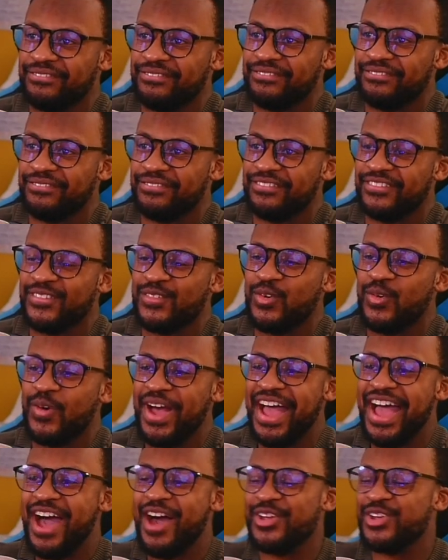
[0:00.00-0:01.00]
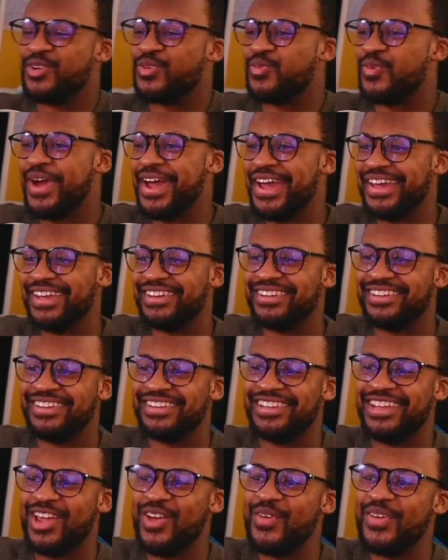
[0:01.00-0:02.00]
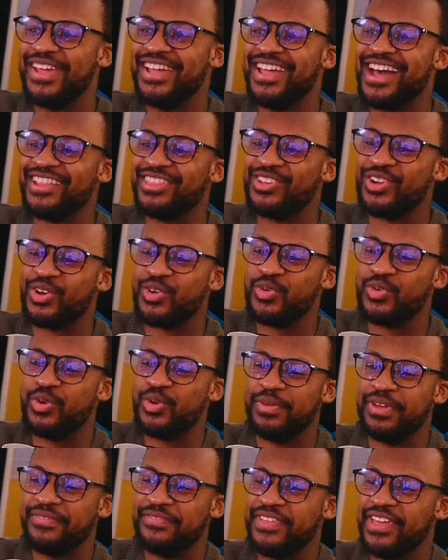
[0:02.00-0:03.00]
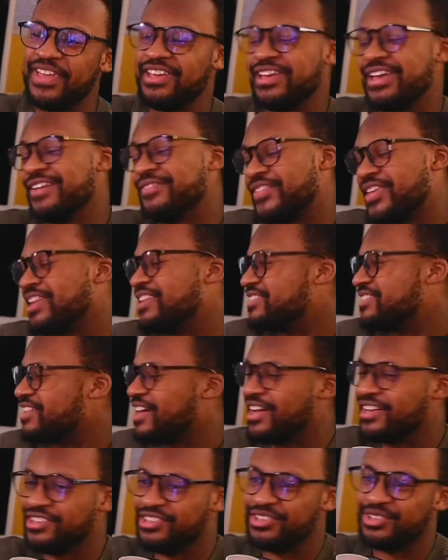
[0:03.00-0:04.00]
Wow, you're right. They already got their group if they decide to.